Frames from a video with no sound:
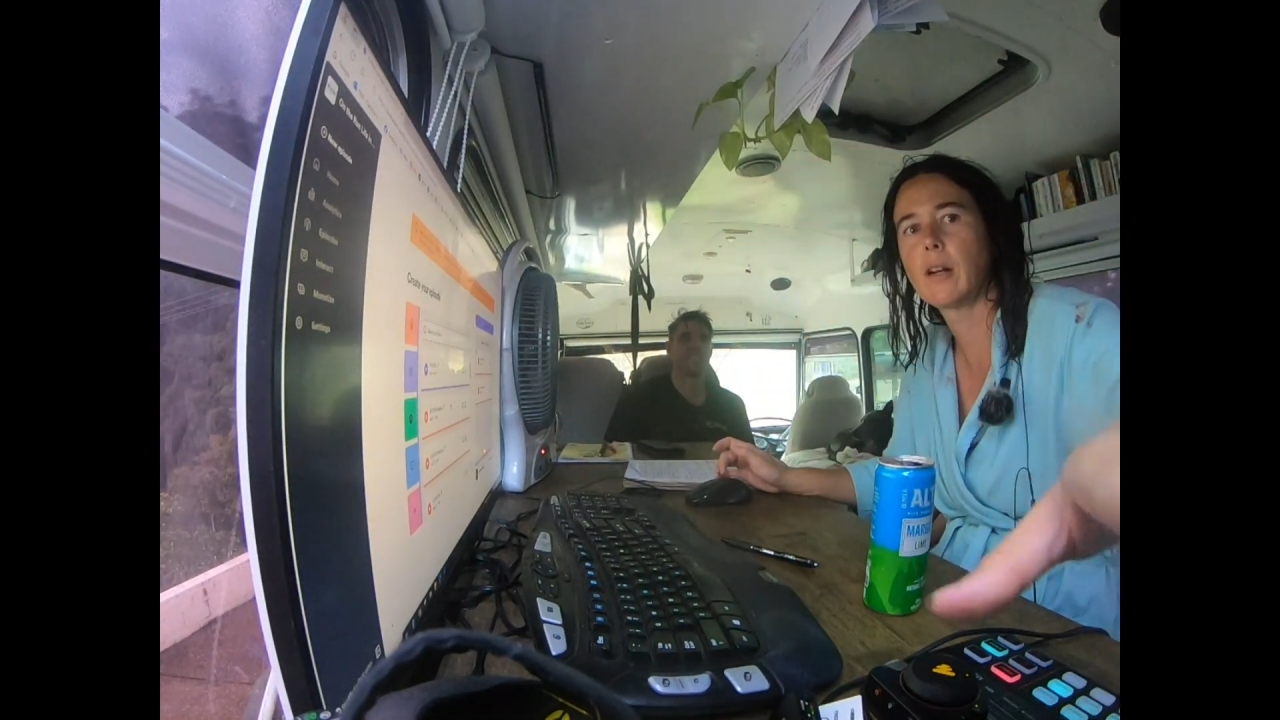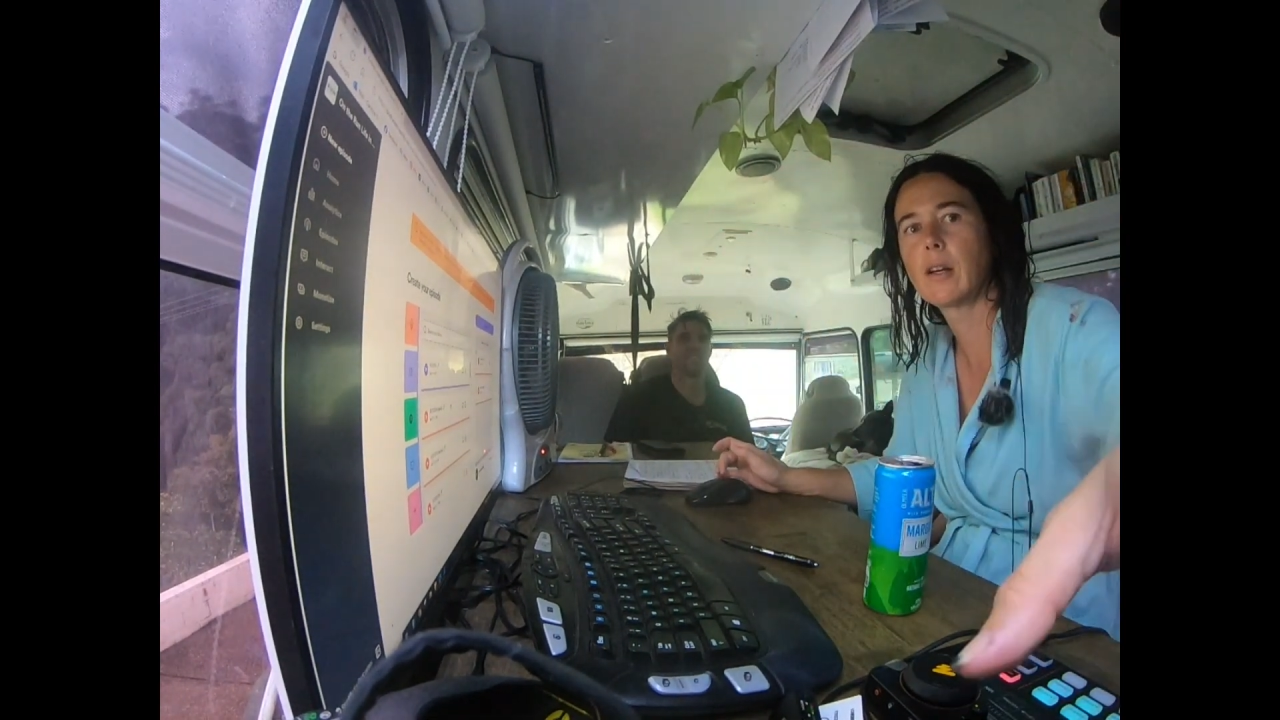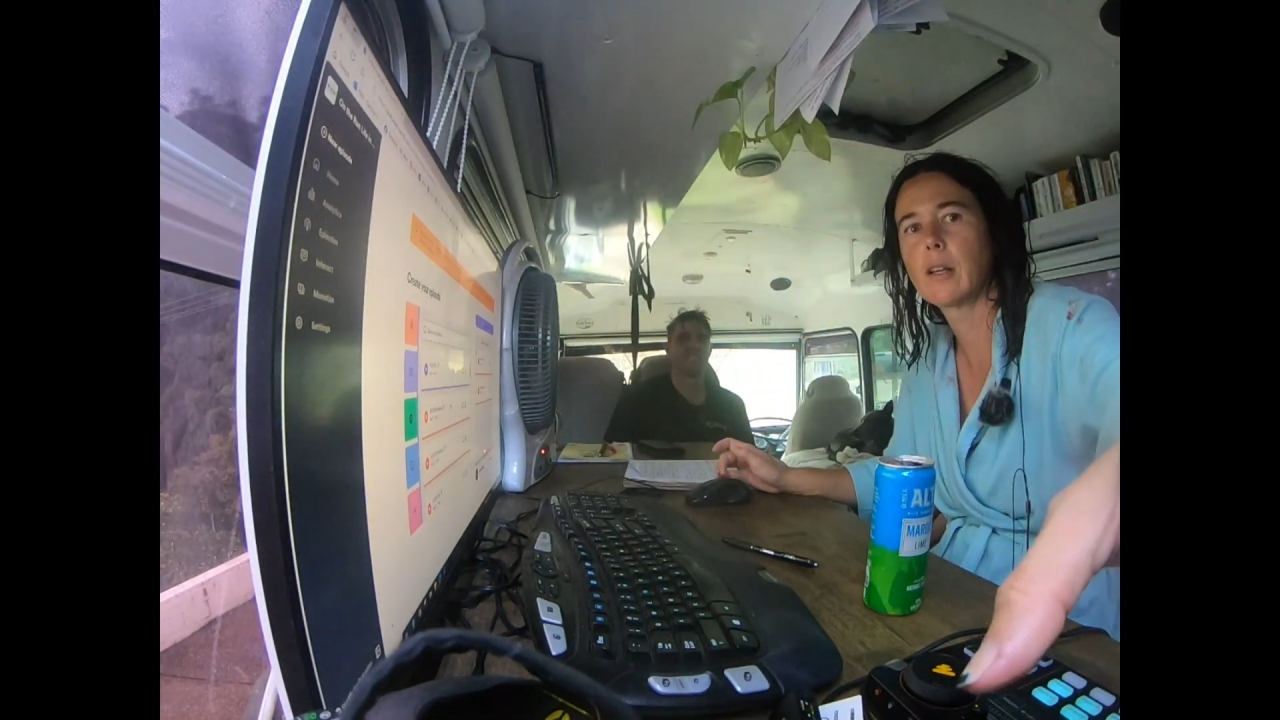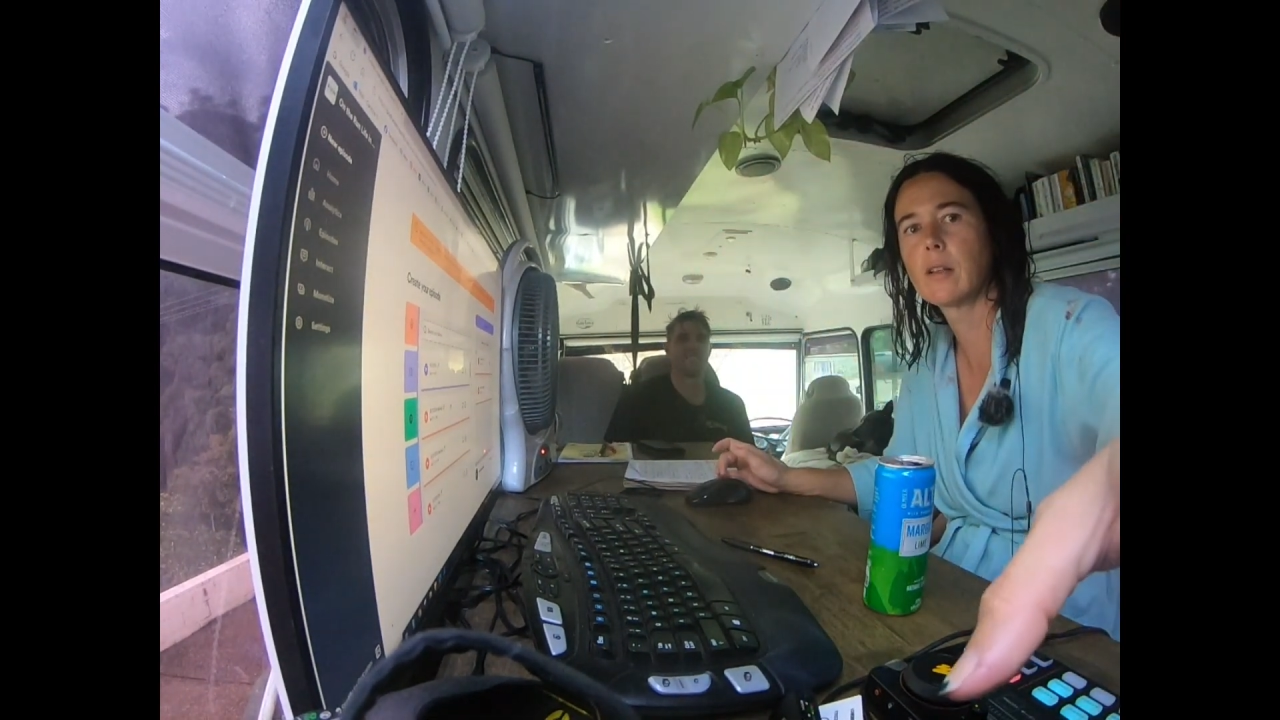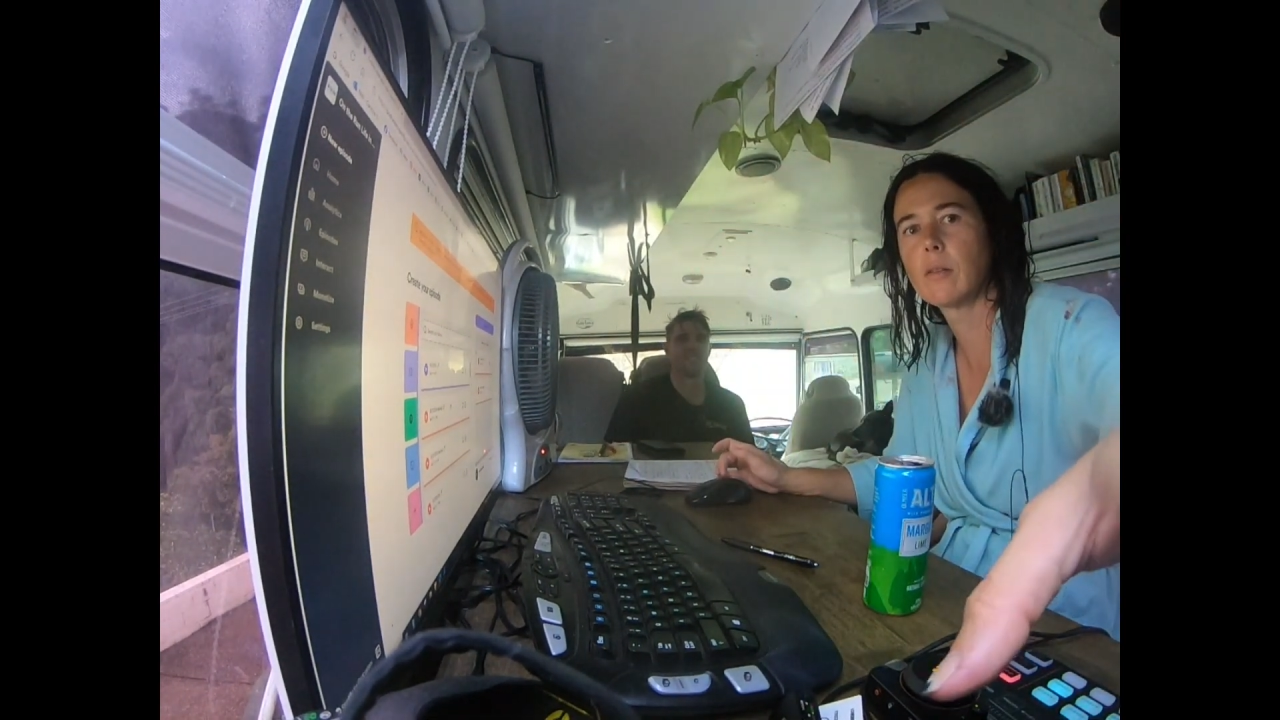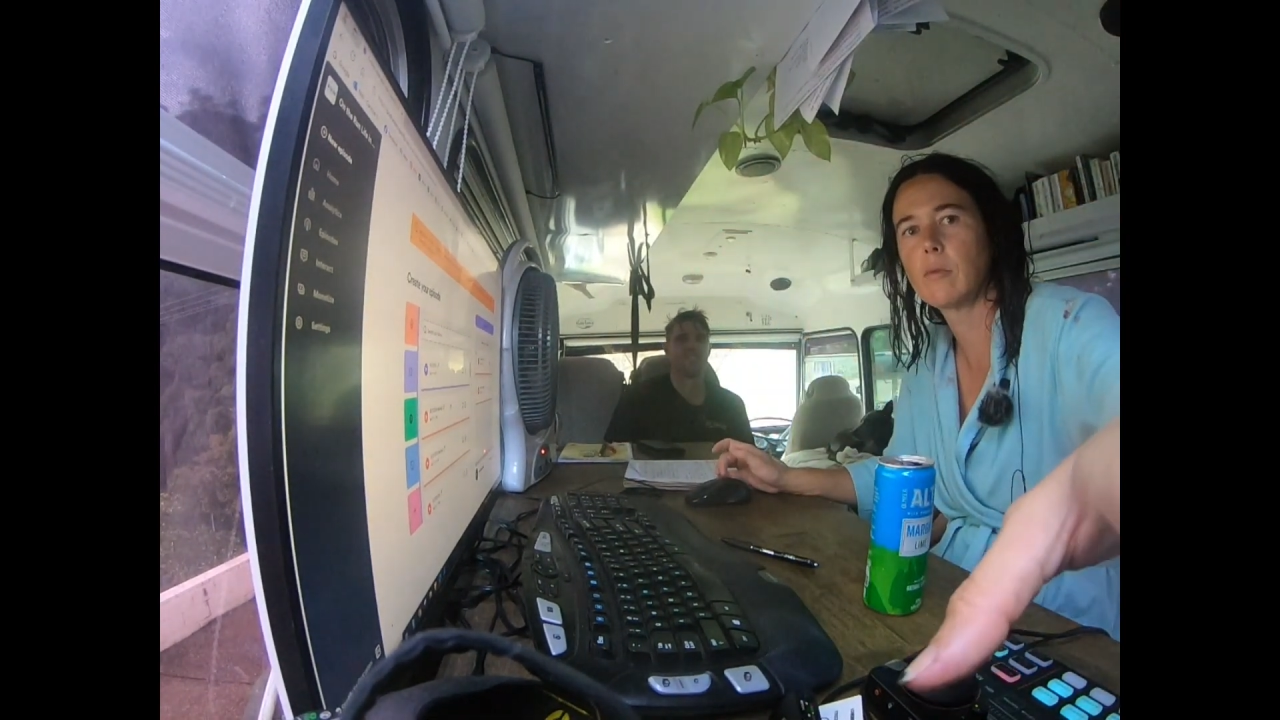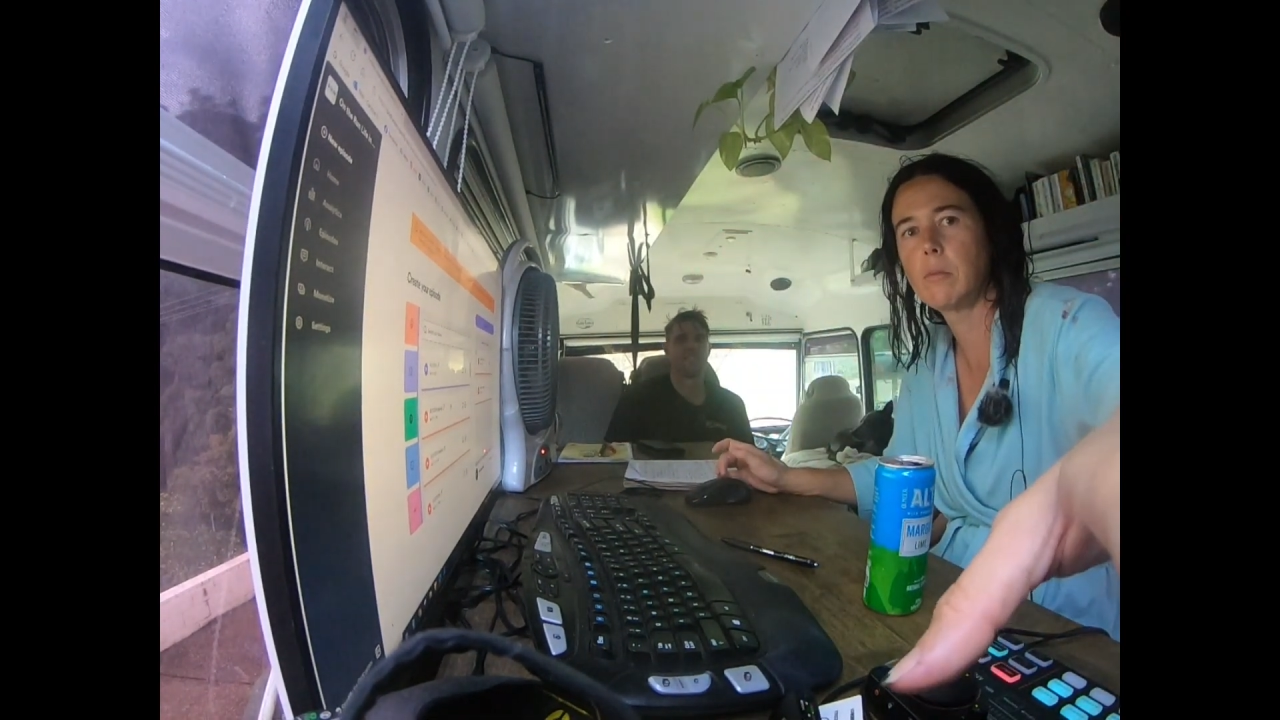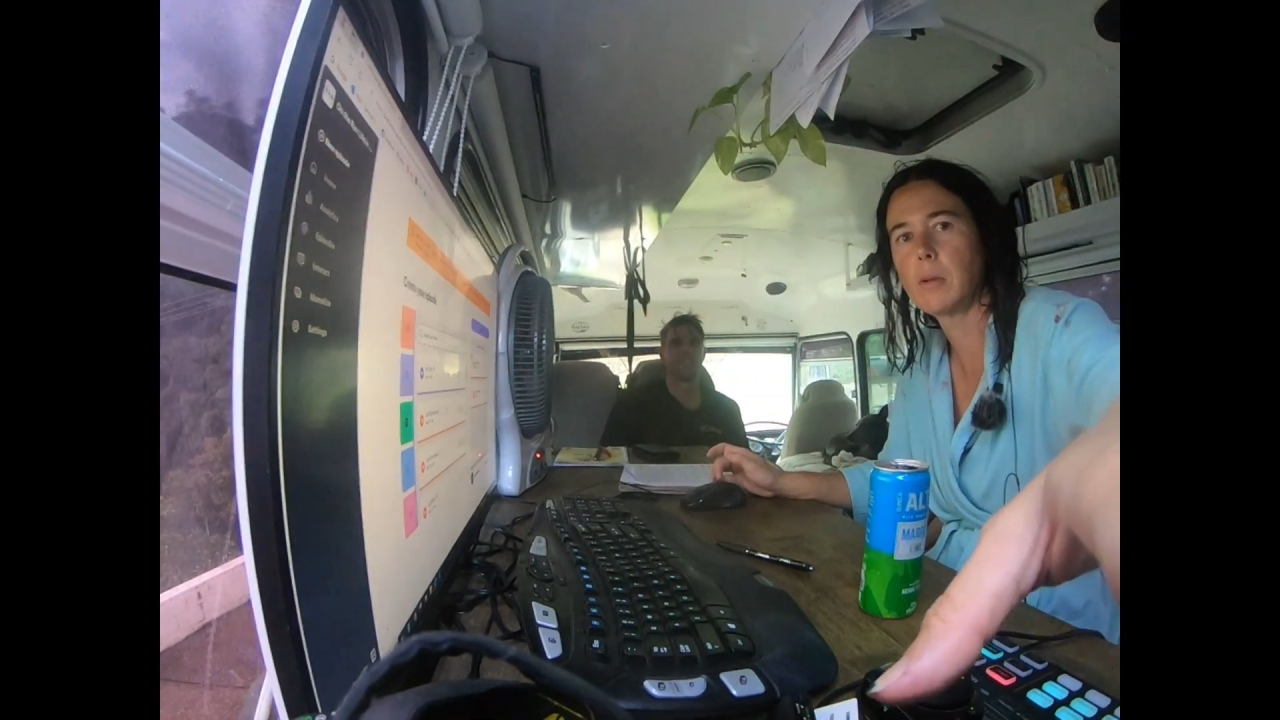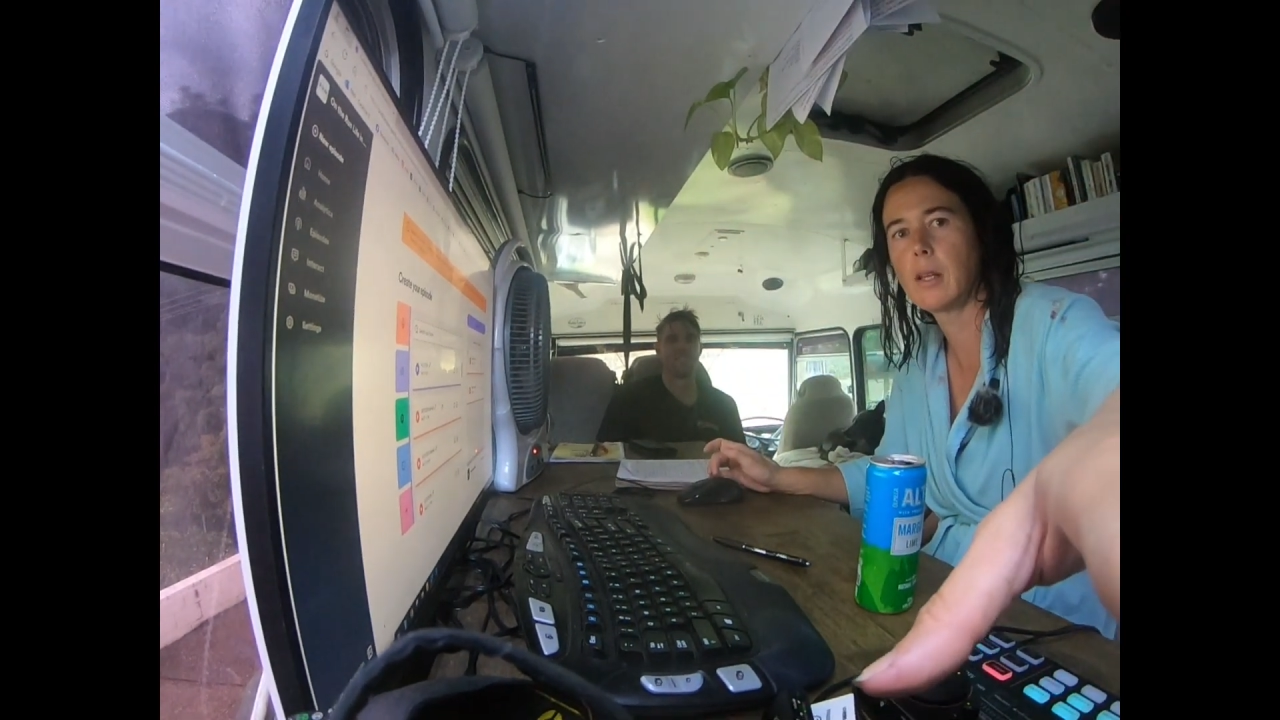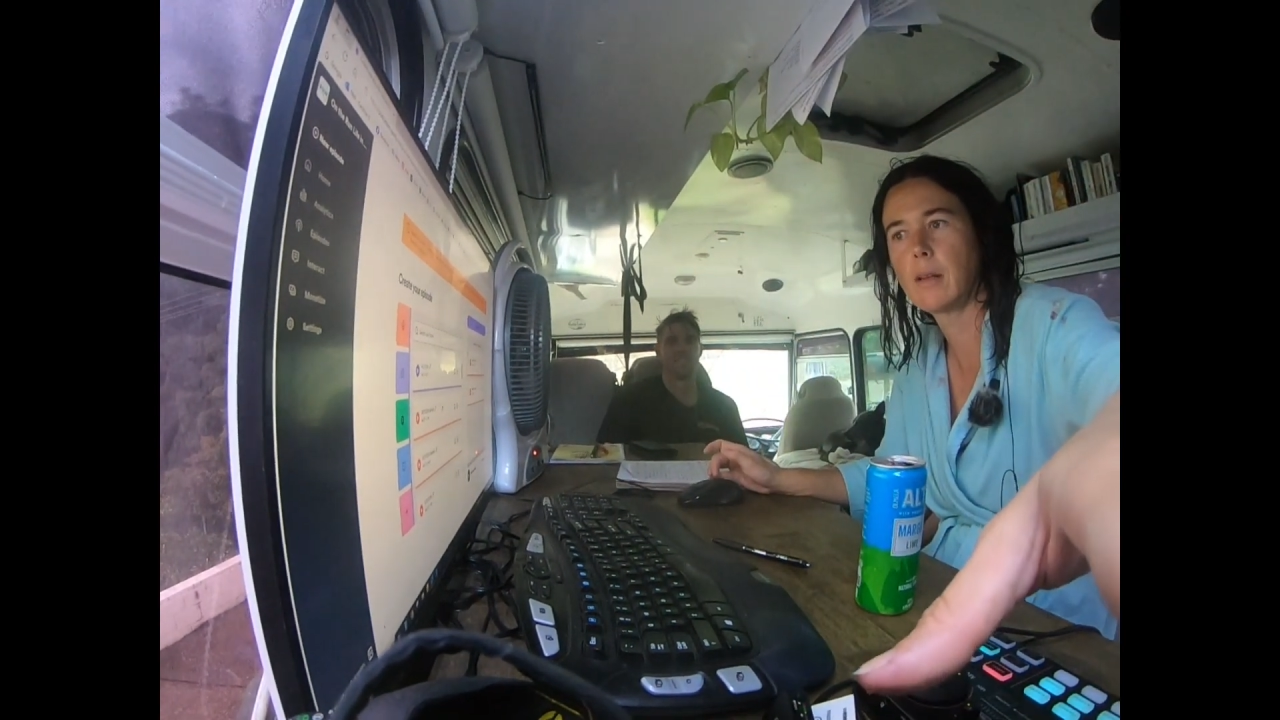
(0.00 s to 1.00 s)
I guess I would
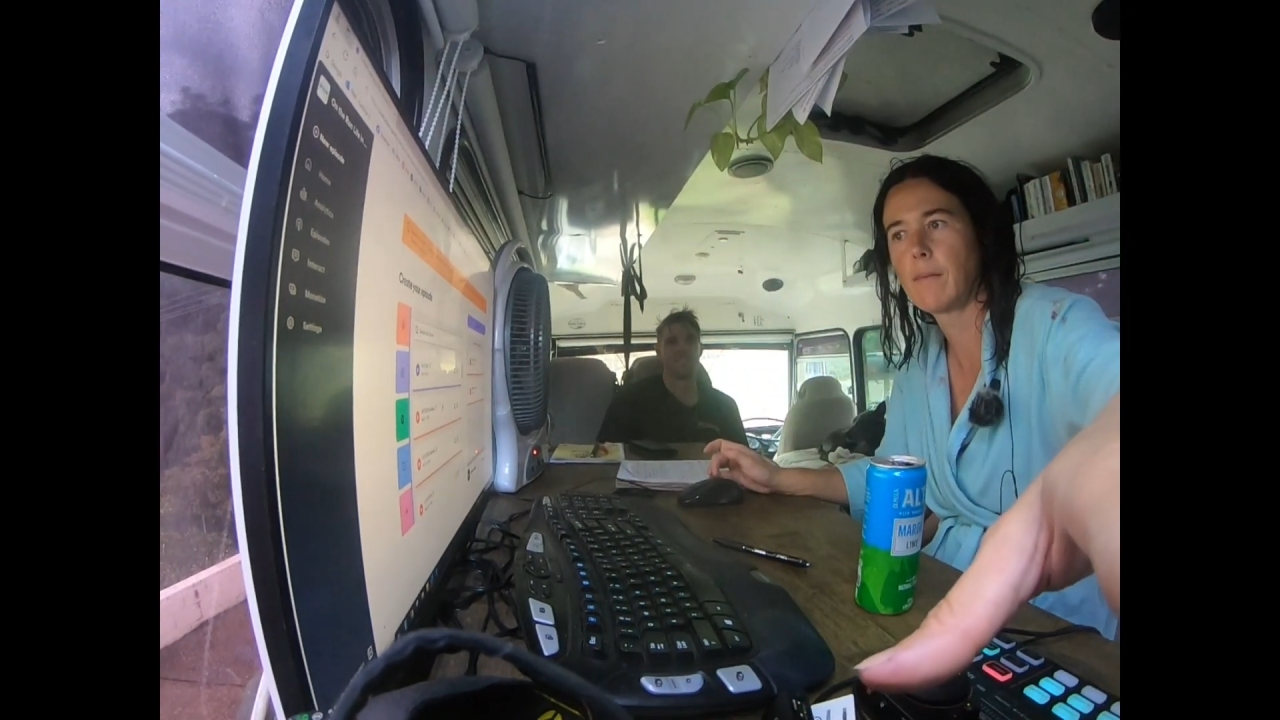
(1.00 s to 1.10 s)
be.